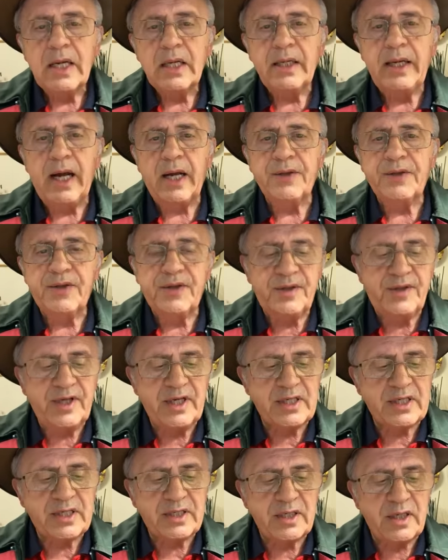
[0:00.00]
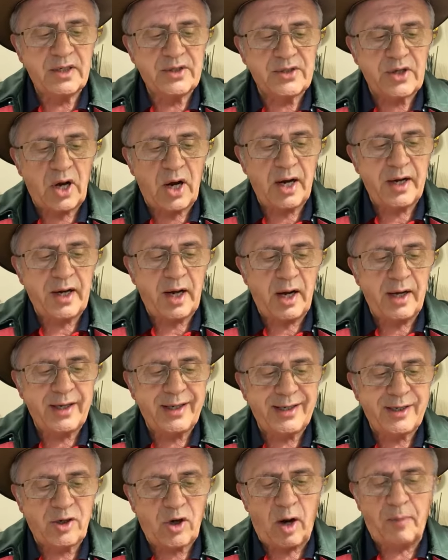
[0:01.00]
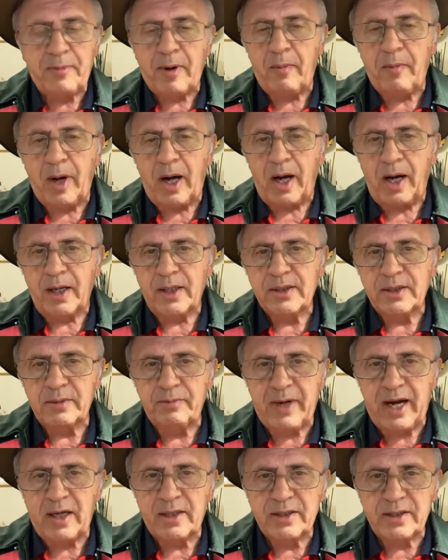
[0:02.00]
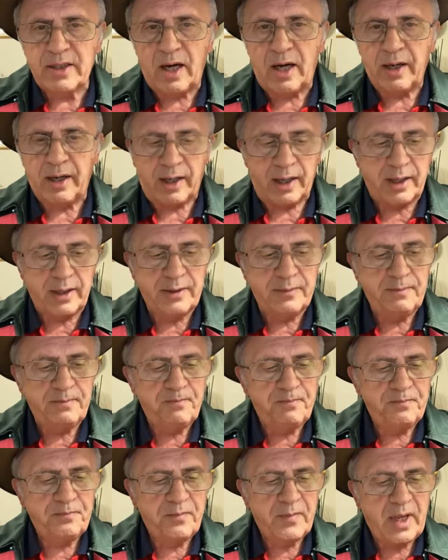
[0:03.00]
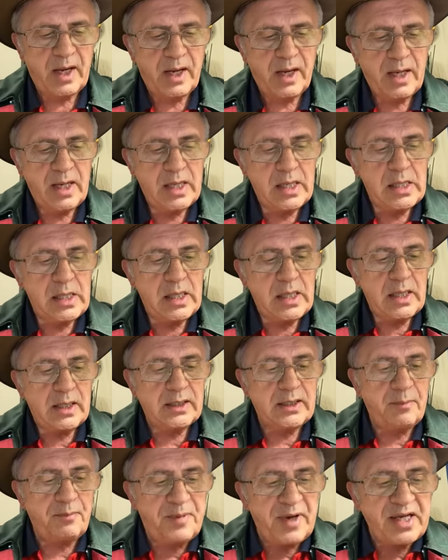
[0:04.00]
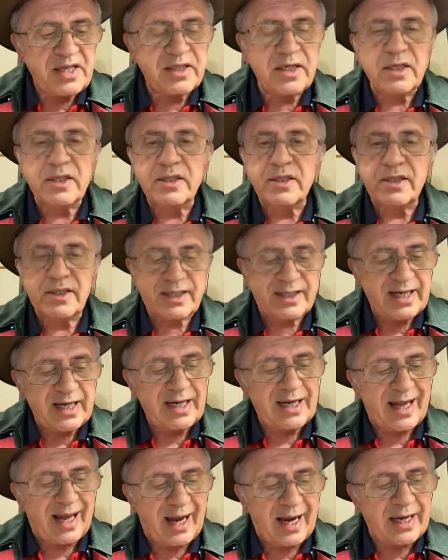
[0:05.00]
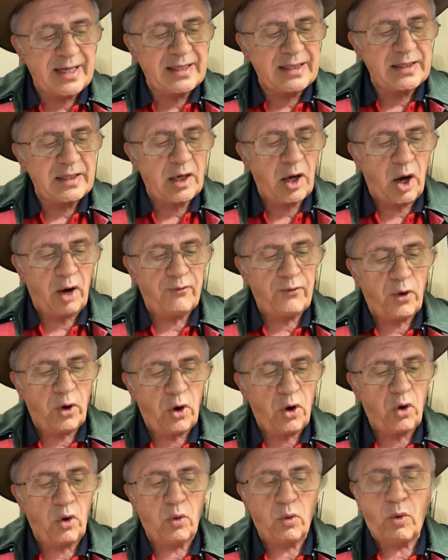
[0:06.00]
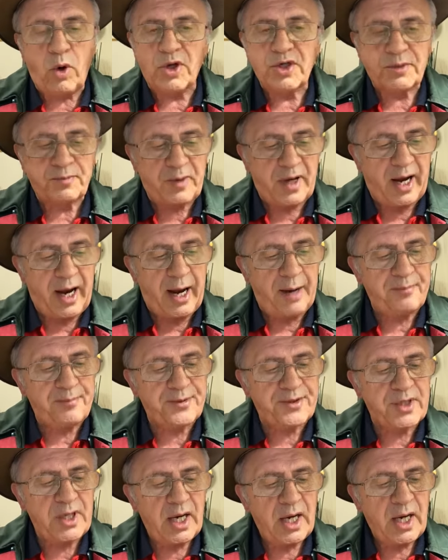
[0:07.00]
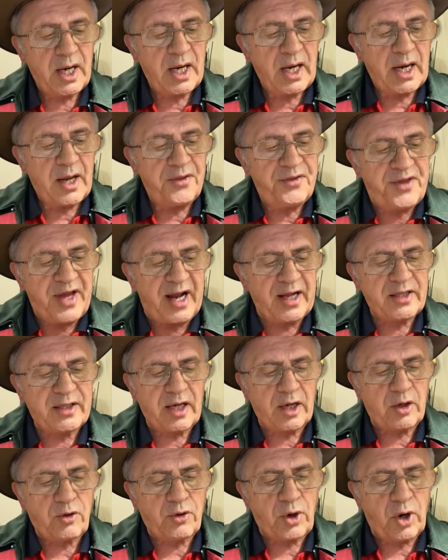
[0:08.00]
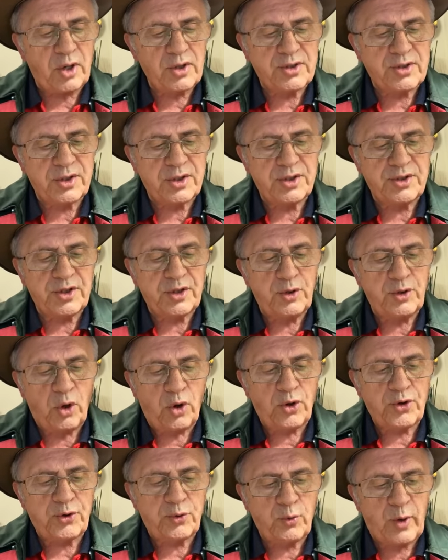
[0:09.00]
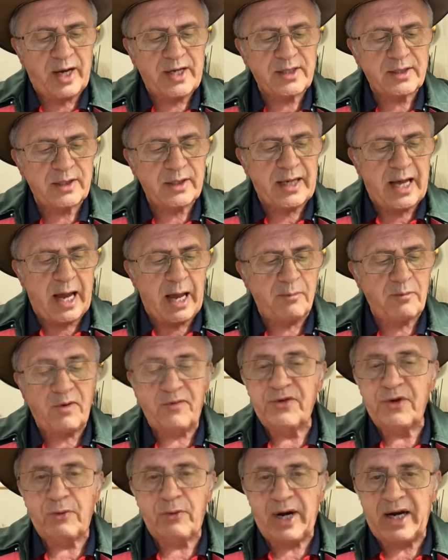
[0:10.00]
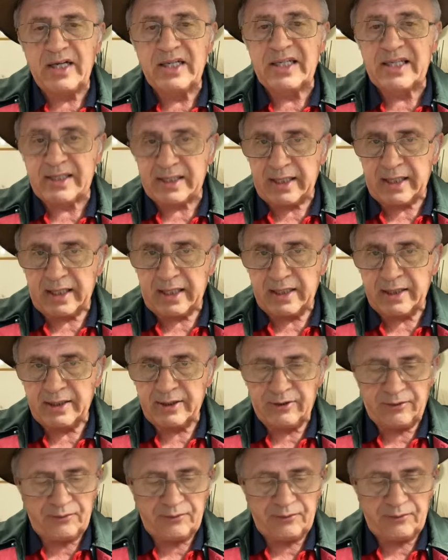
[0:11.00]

Now, this Sinai copper mines, Mount Sinai, the busiest sea lane of all was perhaps that across the northwestern arm of the Red Sea.